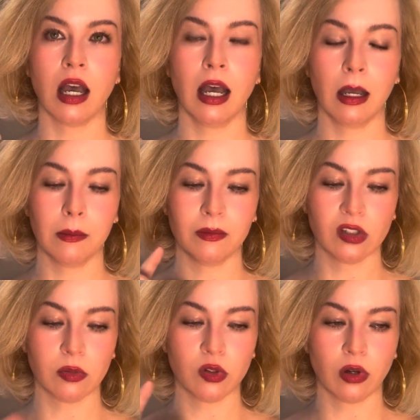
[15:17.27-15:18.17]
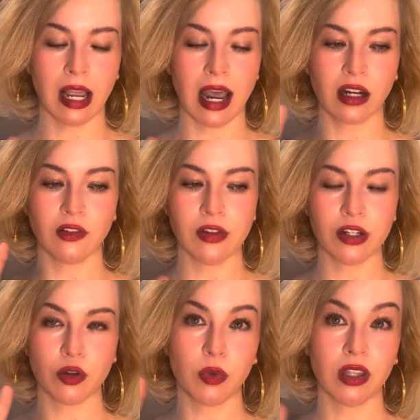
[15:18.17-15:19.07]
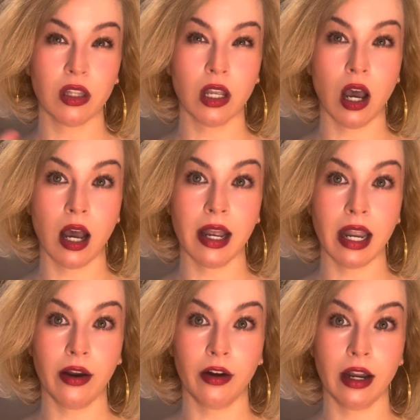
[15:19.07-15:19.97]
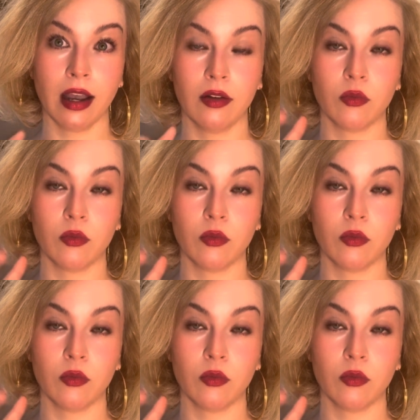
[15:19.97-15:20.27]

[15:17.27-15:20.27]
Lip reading: some sort of activation within the eye area.